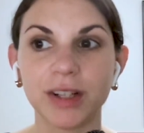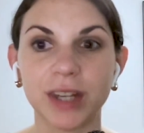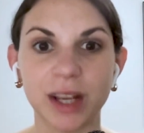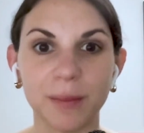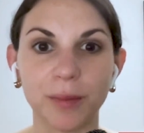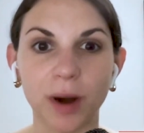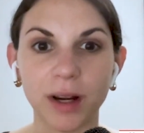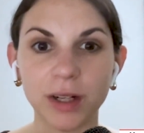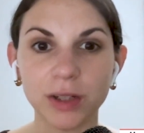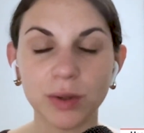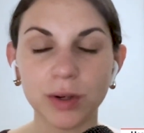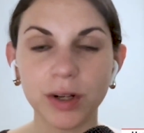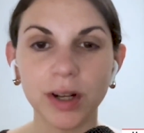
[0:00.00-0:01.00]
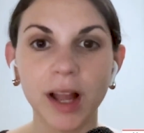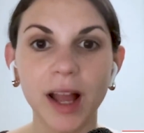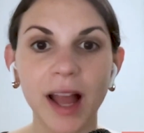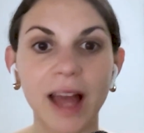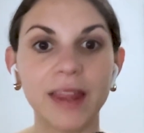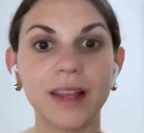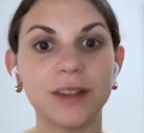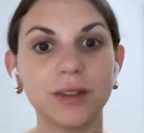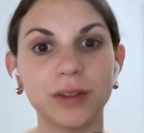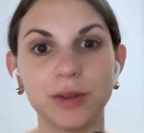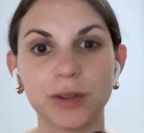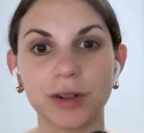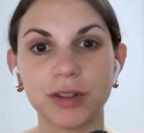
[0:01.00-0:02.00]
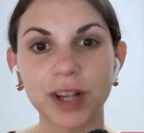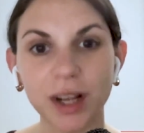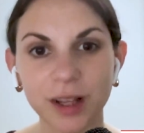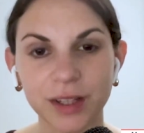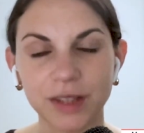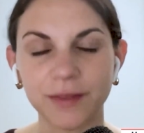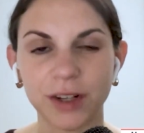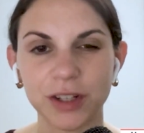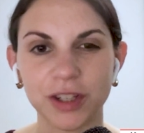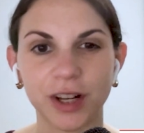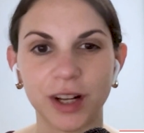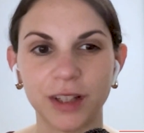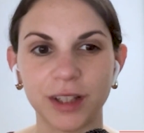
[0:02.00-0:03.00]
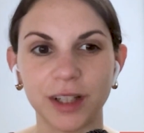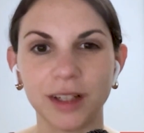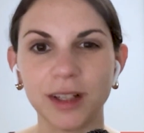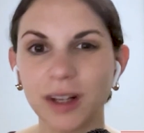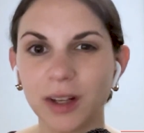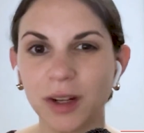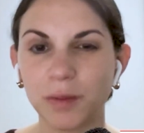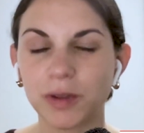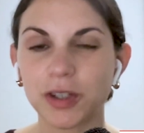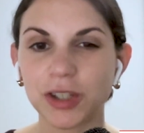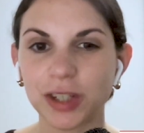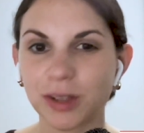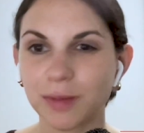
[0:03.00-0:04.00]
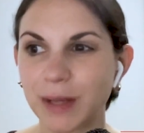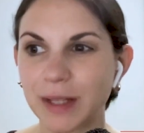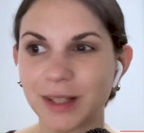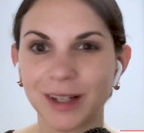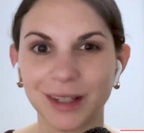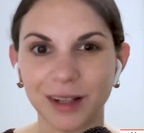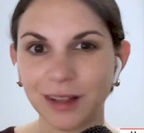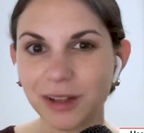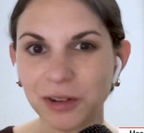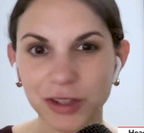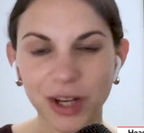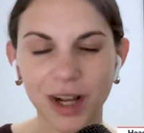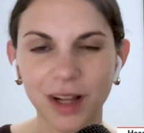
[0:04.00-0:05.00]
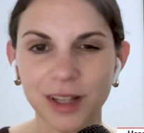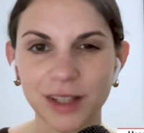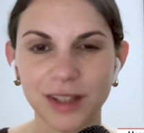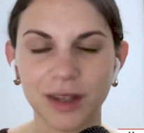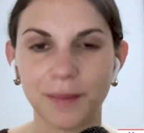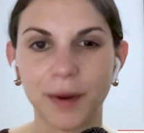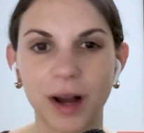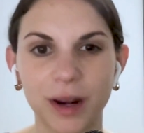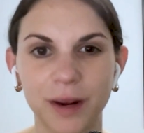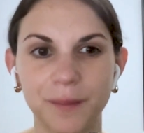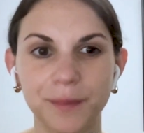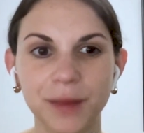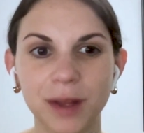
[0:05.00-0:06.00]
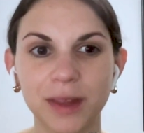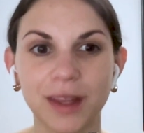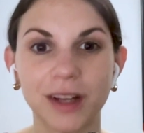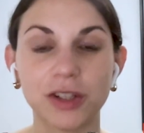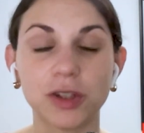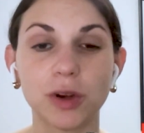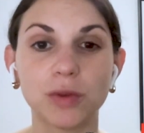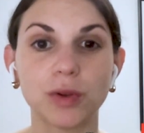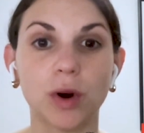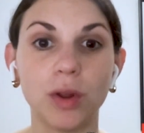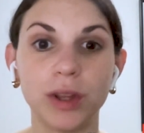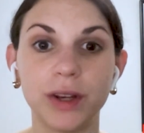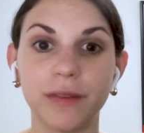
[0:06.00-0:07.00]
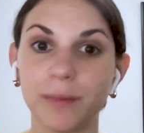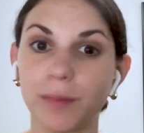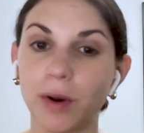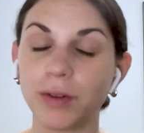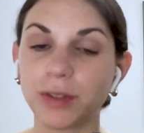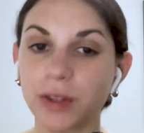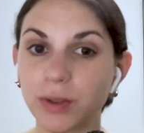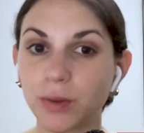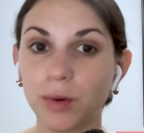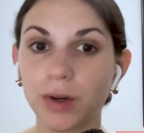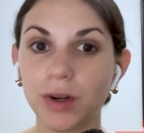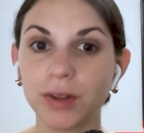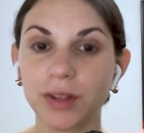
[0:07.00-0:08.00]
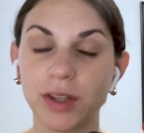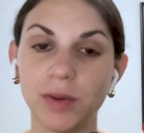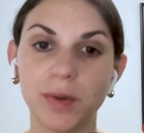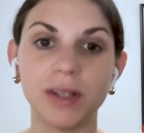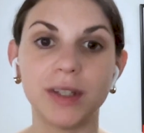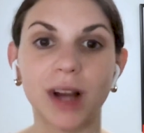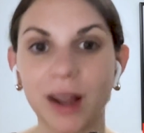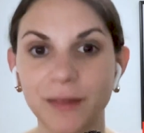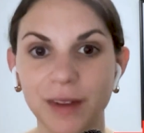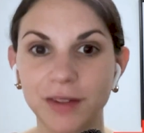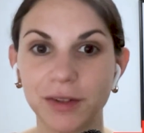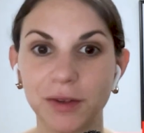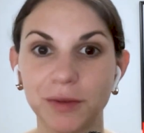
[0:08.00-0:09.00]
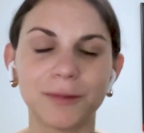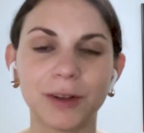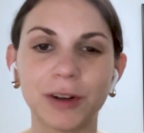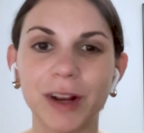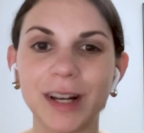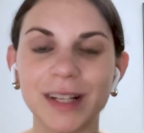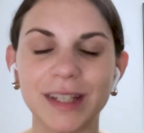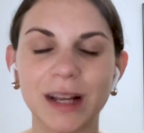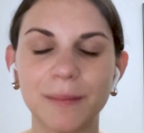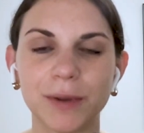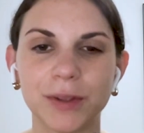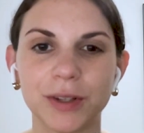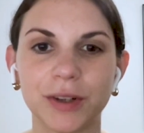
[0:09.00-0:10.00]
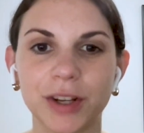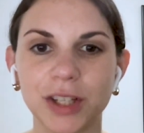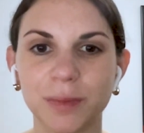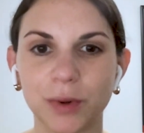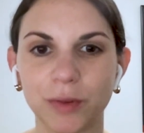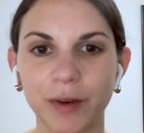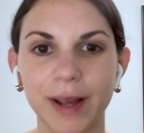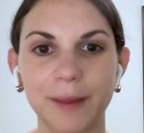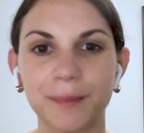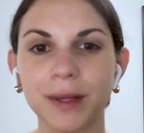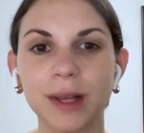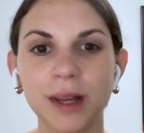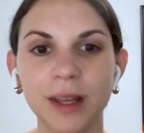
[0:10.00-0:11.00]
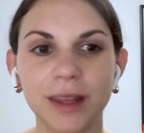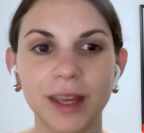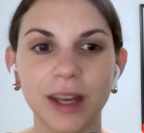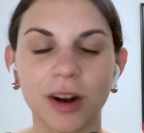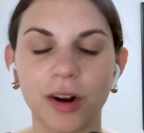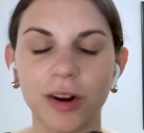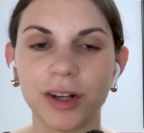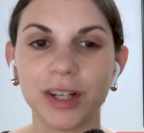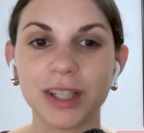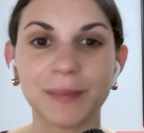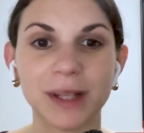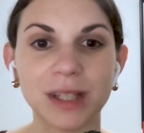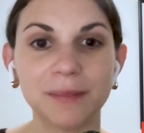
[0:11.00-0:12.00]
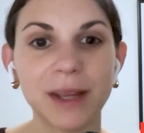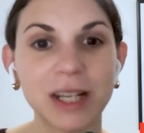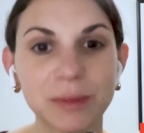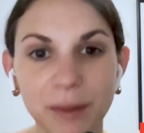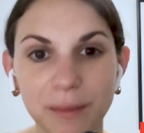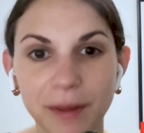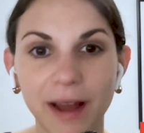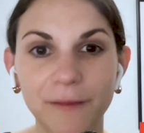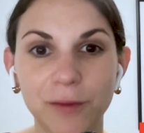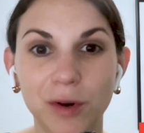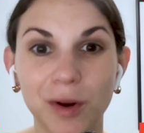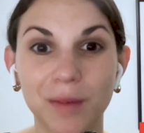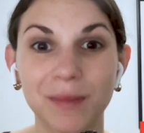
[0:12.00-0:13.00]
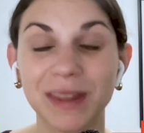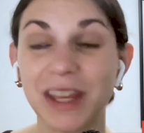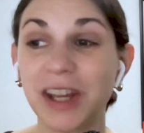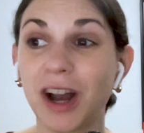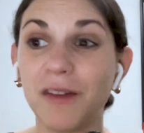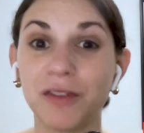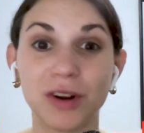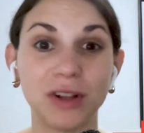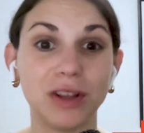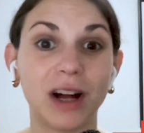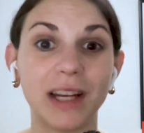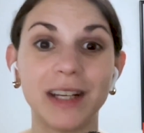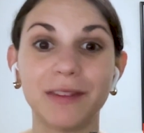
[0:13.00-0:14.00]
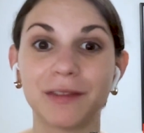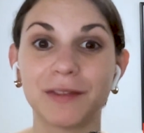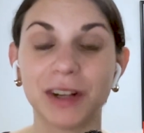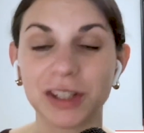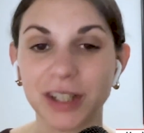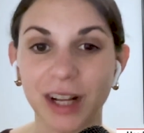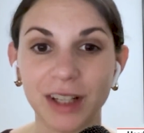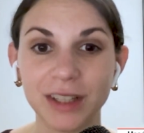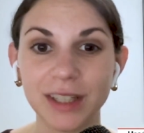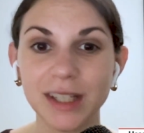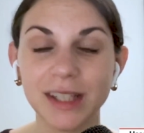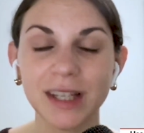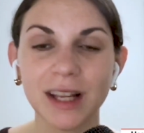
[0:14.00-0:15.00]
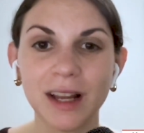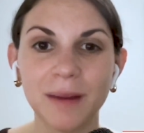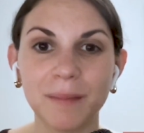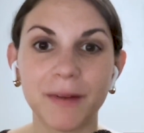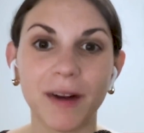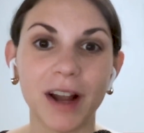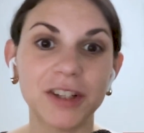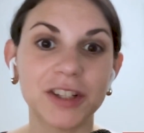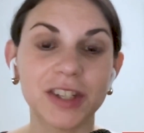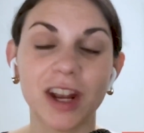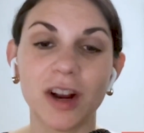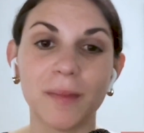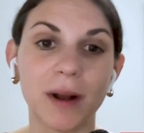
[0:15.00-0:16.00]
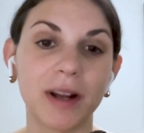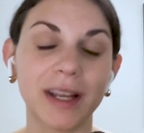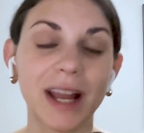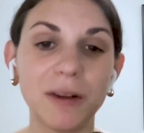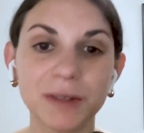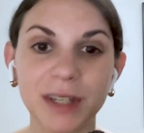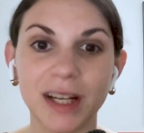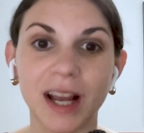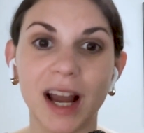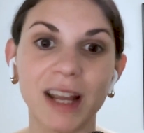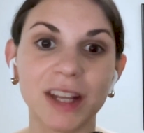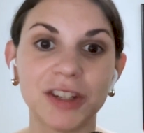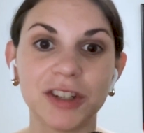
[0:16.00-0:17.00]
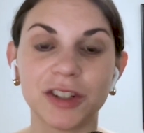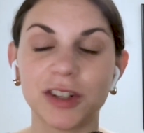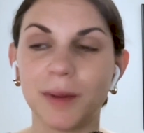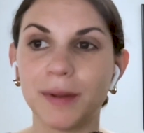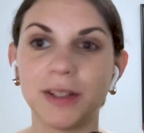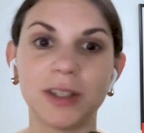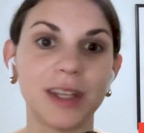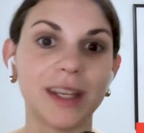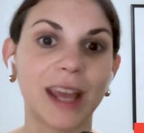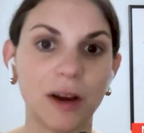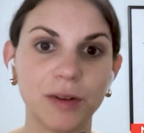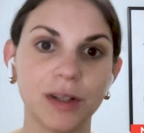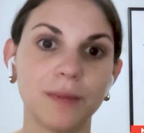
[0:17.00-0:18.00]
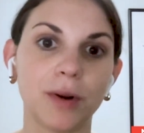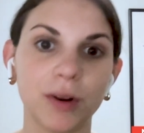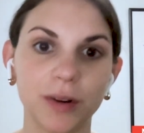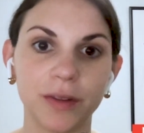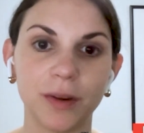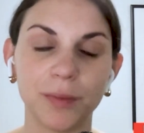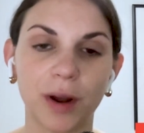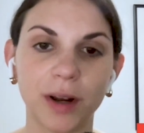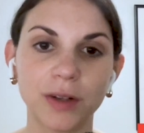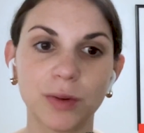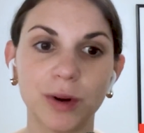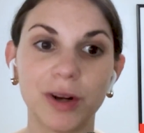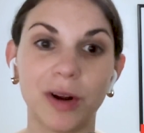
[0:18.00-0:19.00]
take a product tour, and then they'll use our checklist functionality, which is just basically like a little checklist at the bottom that shows all the different parts of the tour that you can dive into. A great example is our customer ramp. They are an expense management platform. They cover a lot of different functionalities, but if I just care about accounting, I can just jump into the accounting part of their product tour. I don't